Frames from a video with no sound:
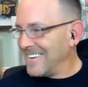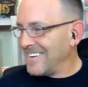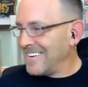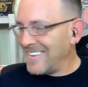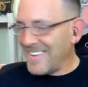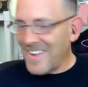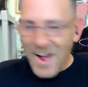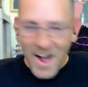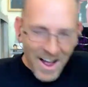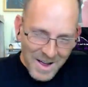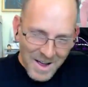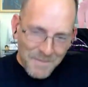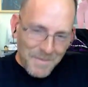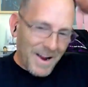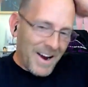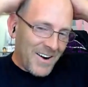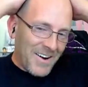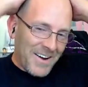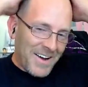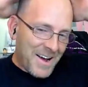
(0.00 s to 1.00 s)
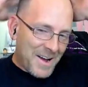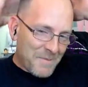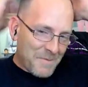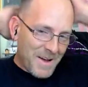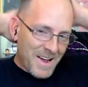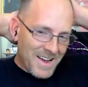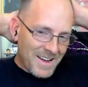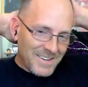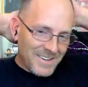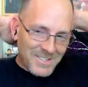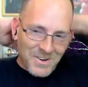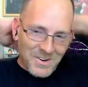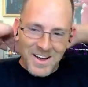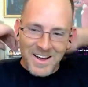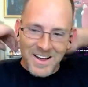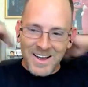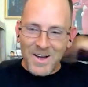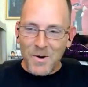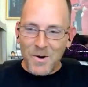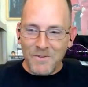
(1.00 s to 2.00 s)
no, I got my hair cut, man, so I
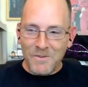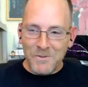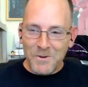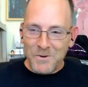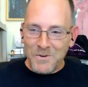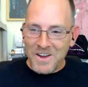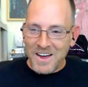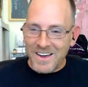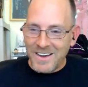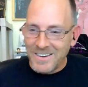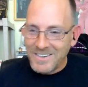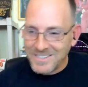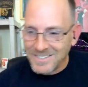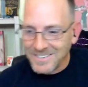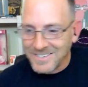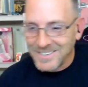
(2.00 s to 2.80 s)
go a few days.